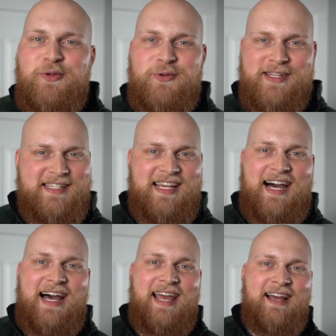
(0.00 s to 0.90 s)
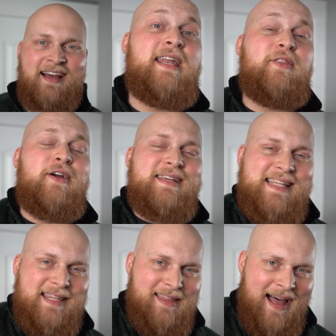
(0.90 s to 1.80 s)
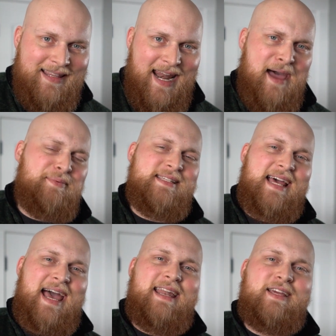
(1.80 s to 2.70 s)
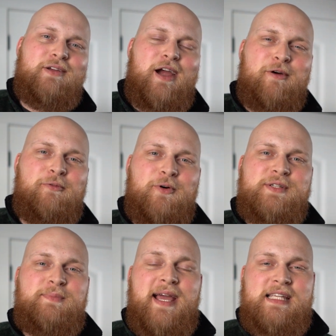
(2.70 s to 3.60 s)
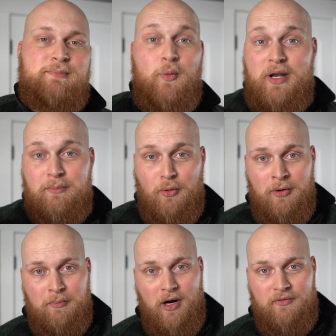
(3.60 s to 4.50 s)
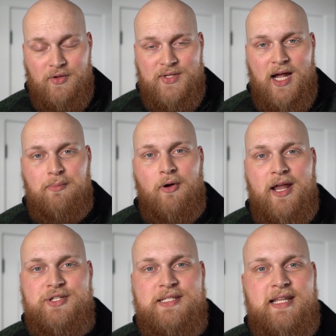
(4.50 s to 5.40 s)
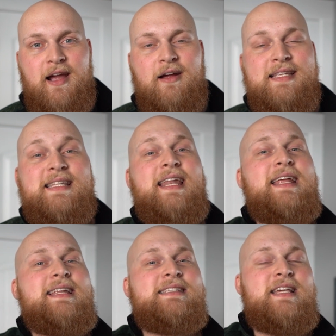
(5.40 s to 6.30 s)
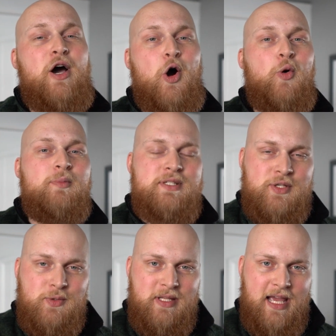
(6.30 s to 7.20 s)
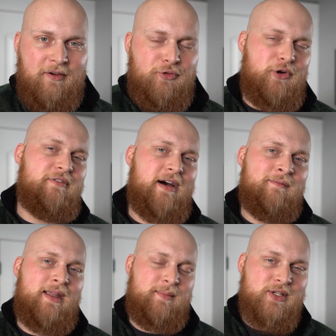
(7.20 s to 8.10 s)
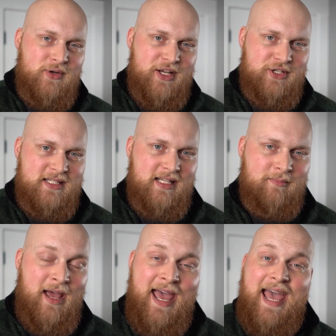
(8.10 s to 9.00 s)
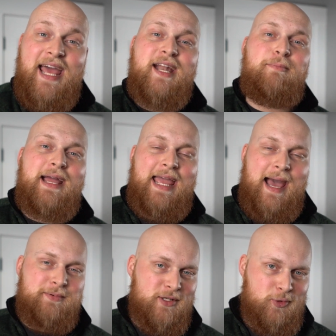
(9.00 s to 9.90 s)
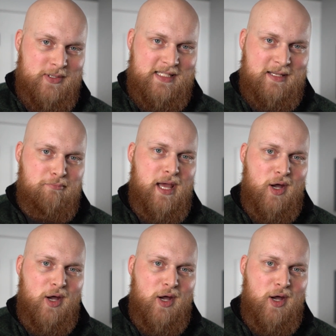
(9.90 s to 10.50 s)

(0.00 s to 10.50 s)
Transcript: through the sky. Now, there is a lot that happens at Hill Air Force Base, but one important part of those operations there is that it is the home to the F-35 demonstration team, headed by Captain Kristin